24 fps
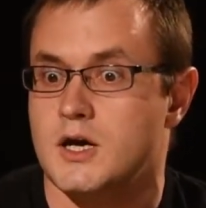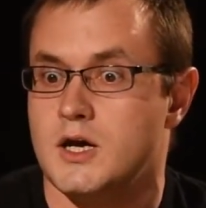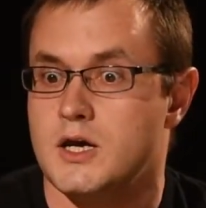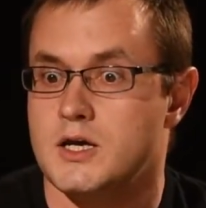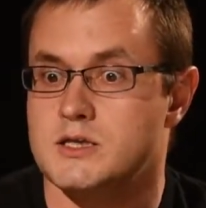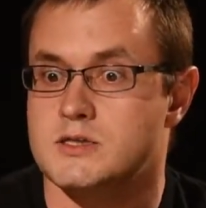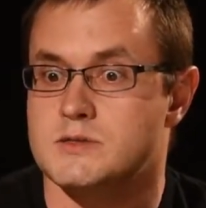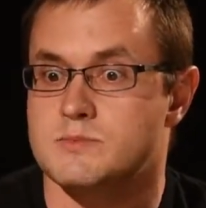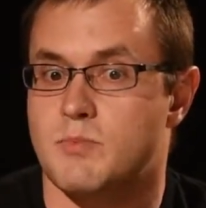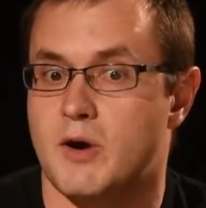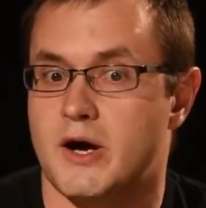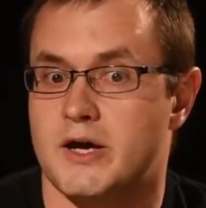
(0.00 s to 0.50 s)

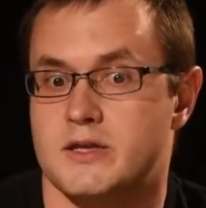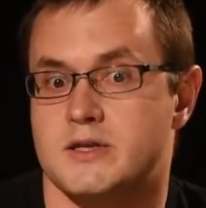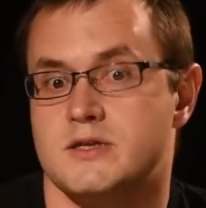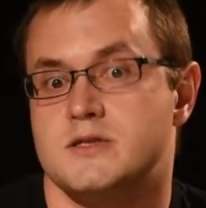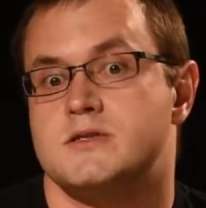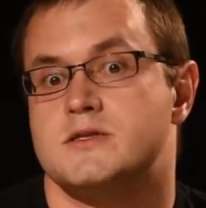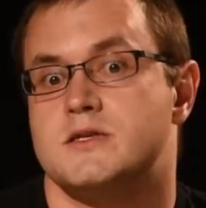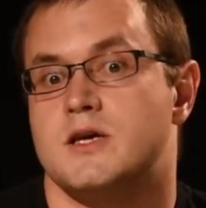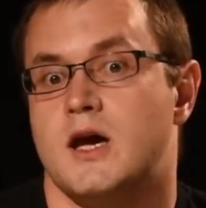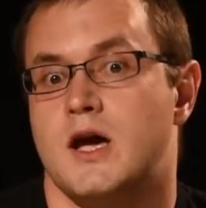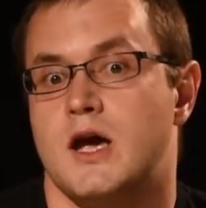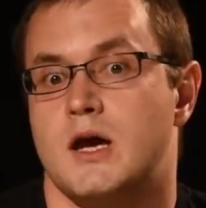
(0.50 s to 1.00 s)
It's by
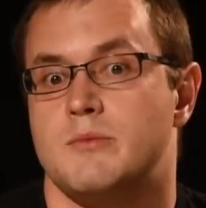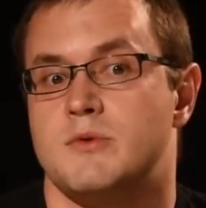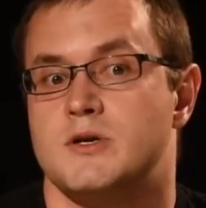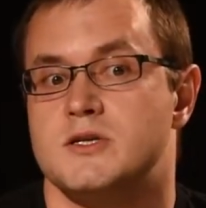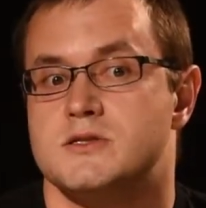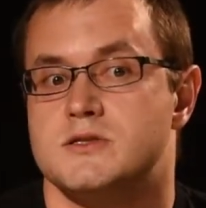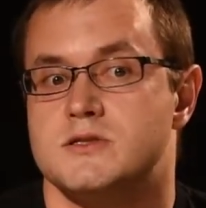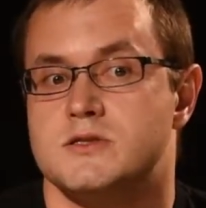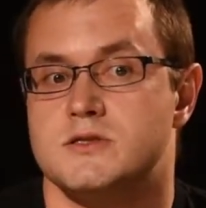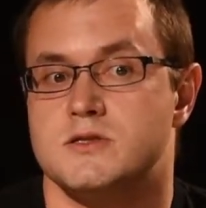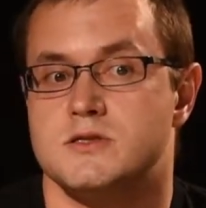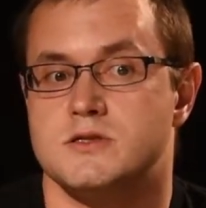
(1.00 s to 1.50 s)
this time,
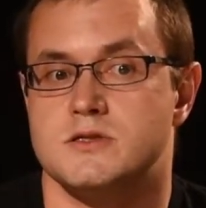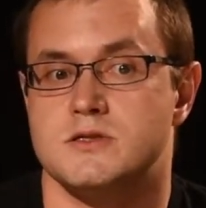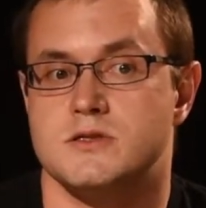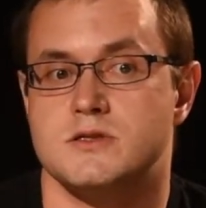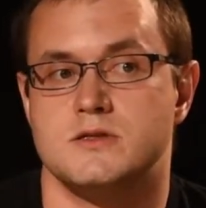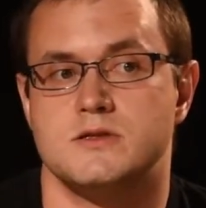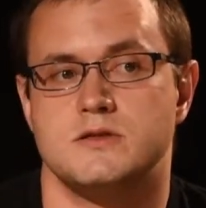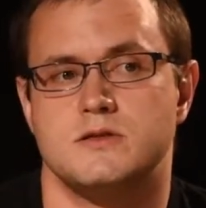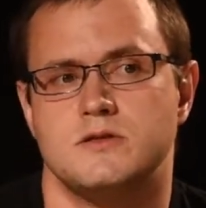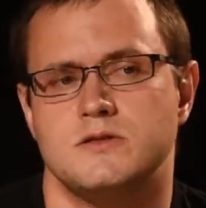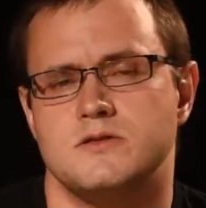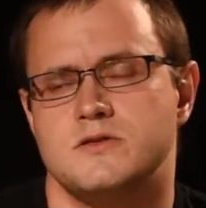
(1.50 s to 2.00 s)
it's
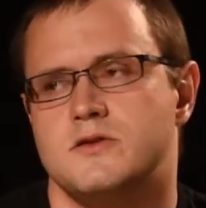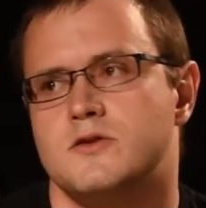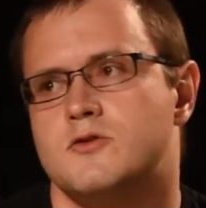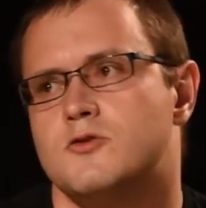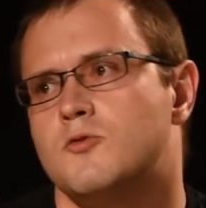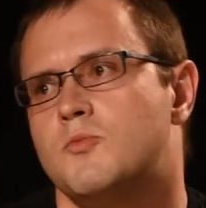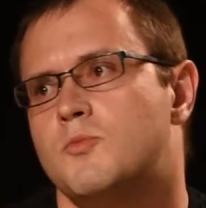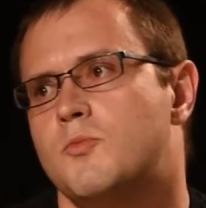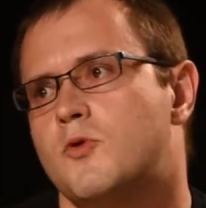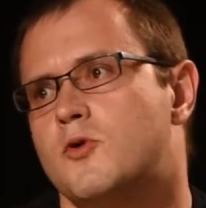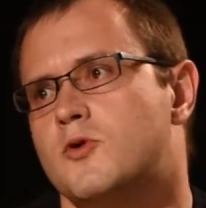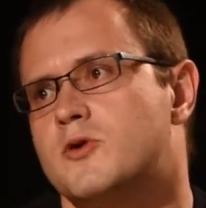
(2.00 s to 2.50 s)

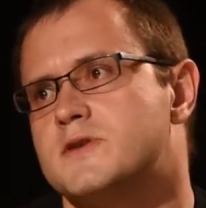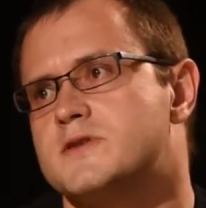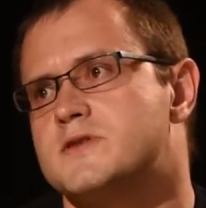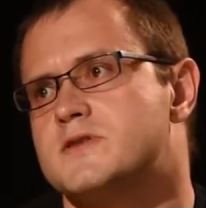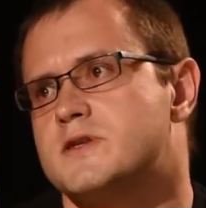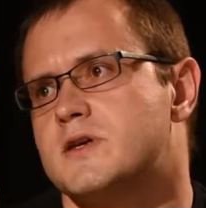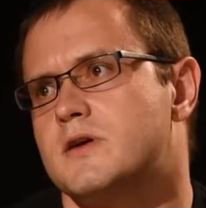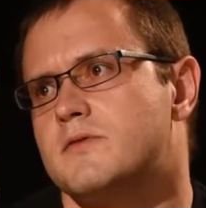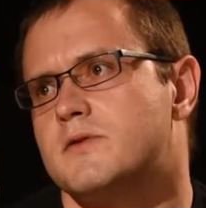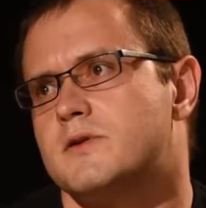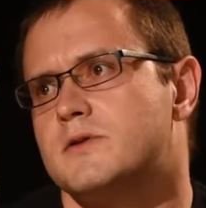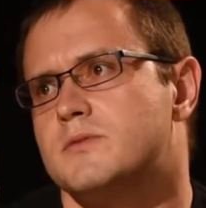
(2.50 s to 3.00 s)

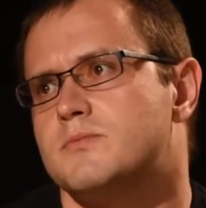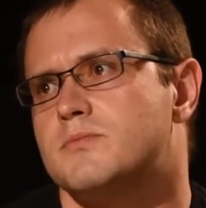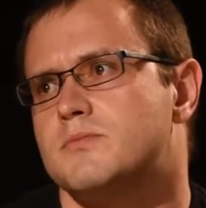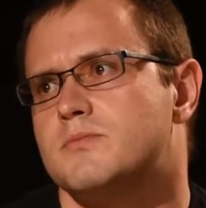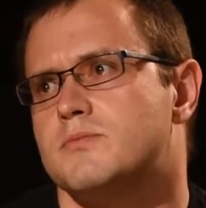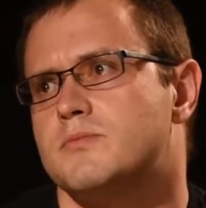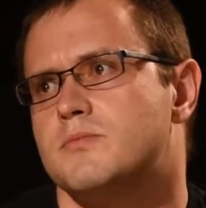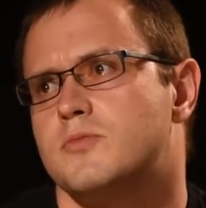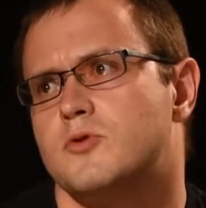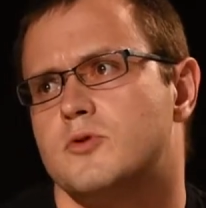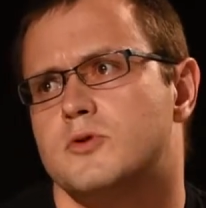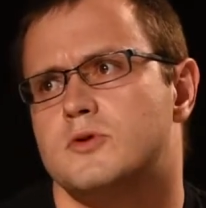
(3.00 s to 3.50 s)

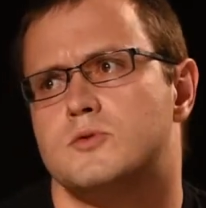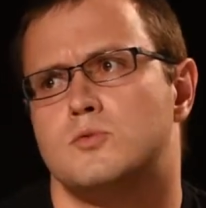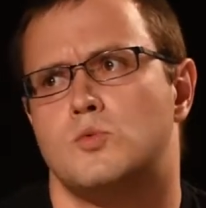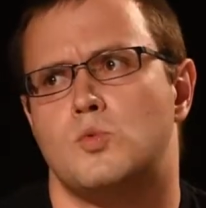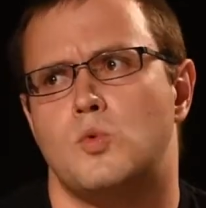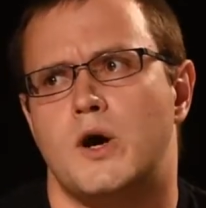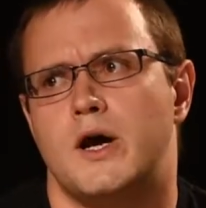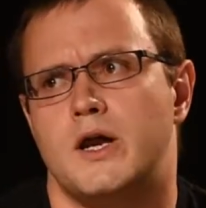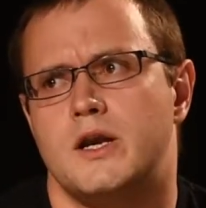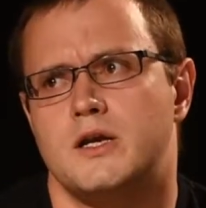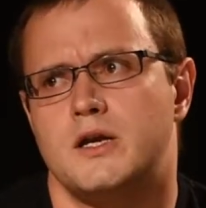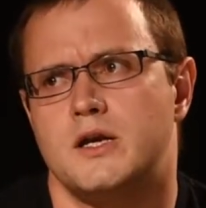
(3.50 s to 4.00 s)

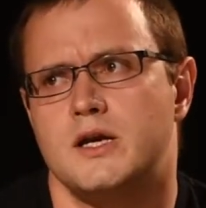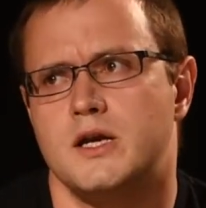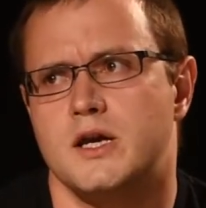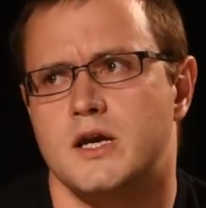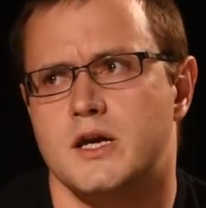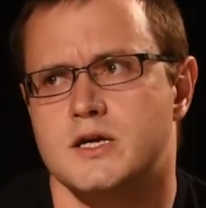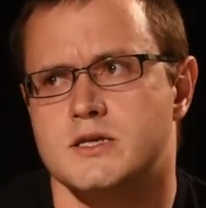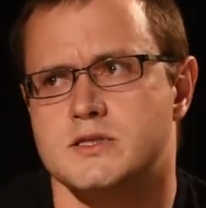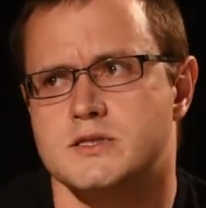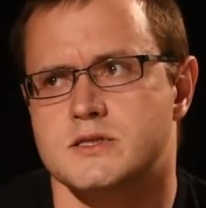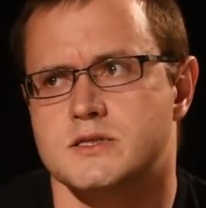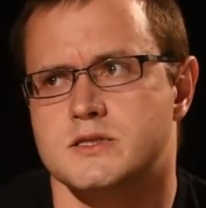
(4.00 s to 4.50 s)
0.7.1, I
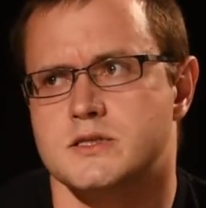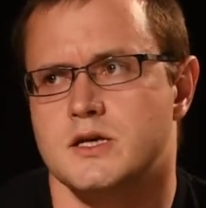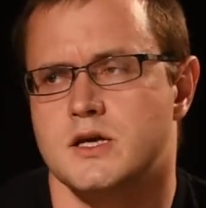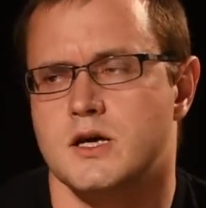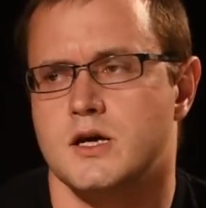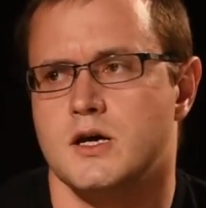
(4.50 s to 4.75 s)
guess.